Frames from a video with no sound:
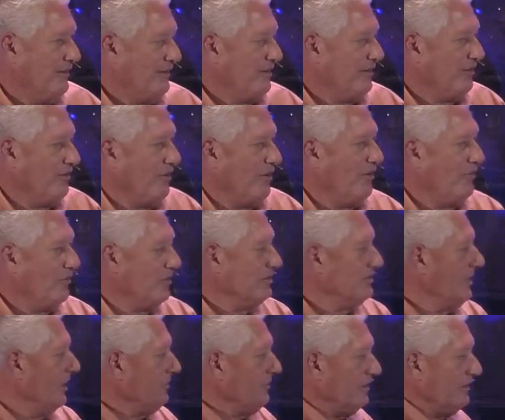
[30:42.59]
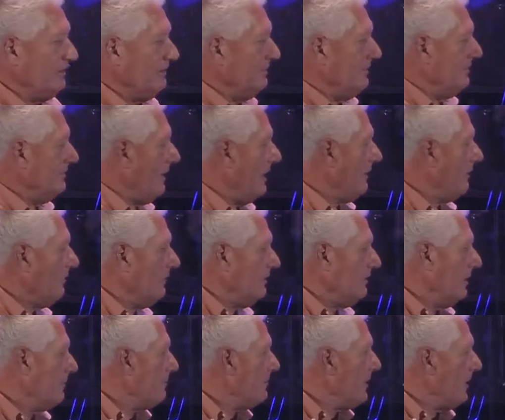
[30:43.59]
You know, there's nothing
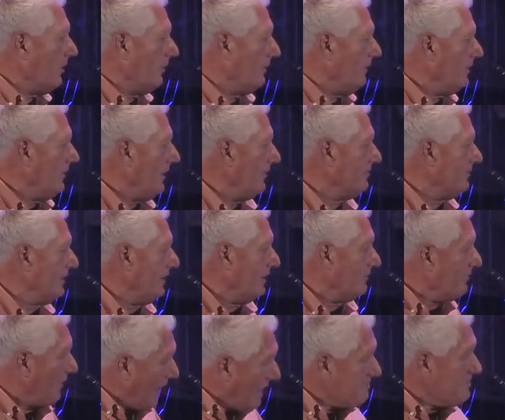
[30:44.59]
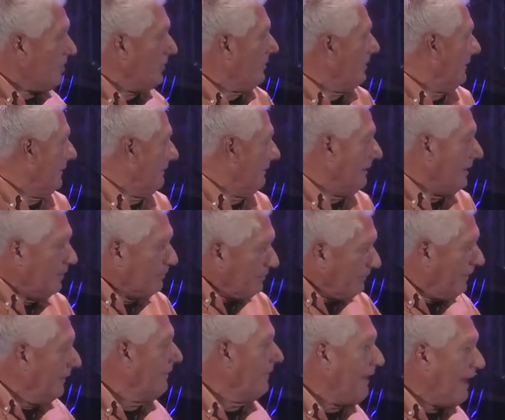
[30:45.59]
sacred up here that you have to kneel. If I'm here, you can kneel,
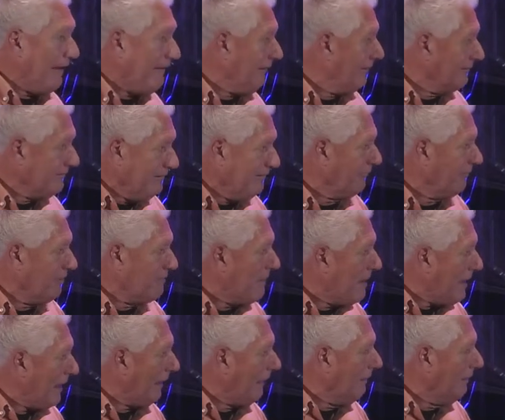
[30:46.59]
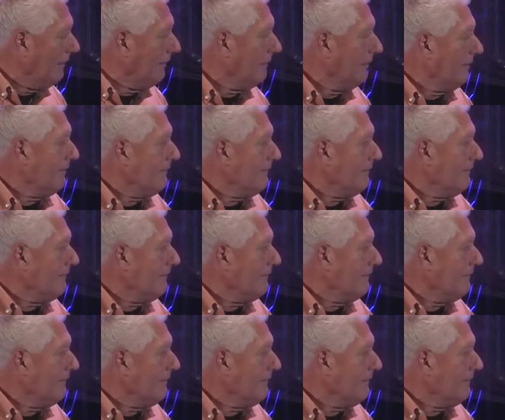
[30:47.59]
but other than that, you don't kneel in front of me.